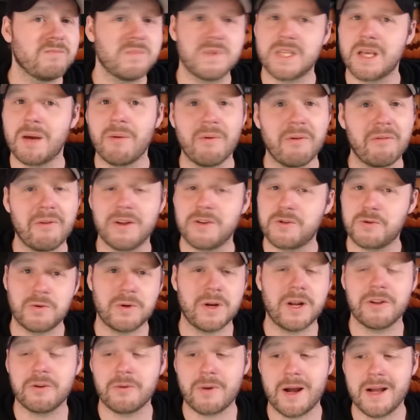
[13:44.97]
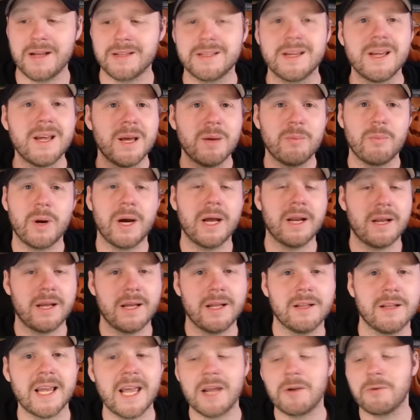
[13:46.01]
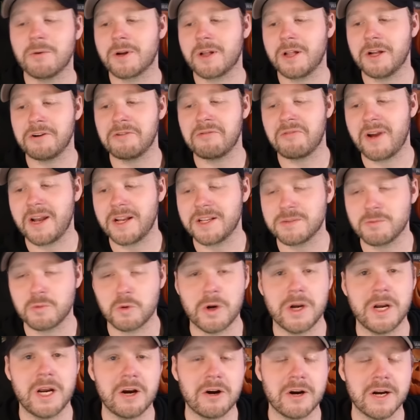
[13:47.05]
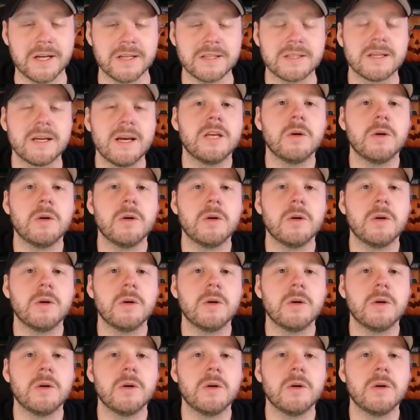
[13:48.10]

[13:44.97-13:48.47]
Some events ruled otherwise, but uh, again, we're clarifying some gray areas.